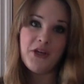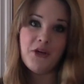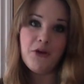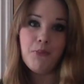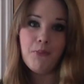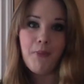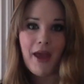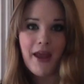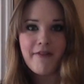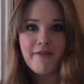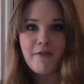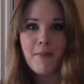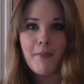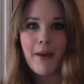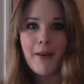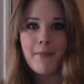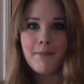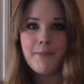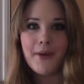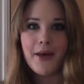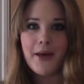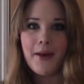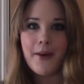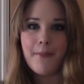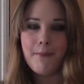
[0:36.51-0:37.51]
You may
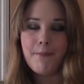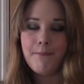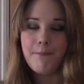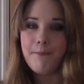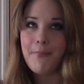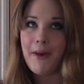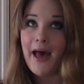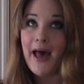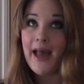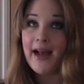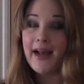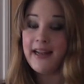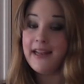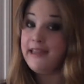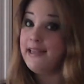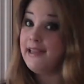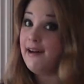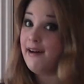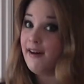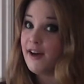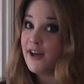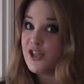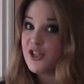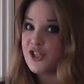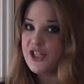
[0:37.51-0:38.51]
remember back
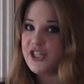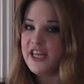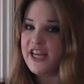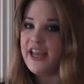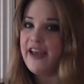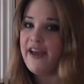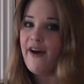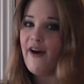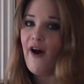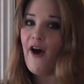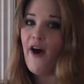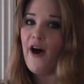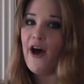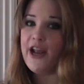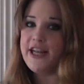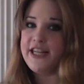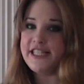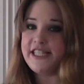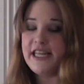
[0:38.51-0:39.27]
last year I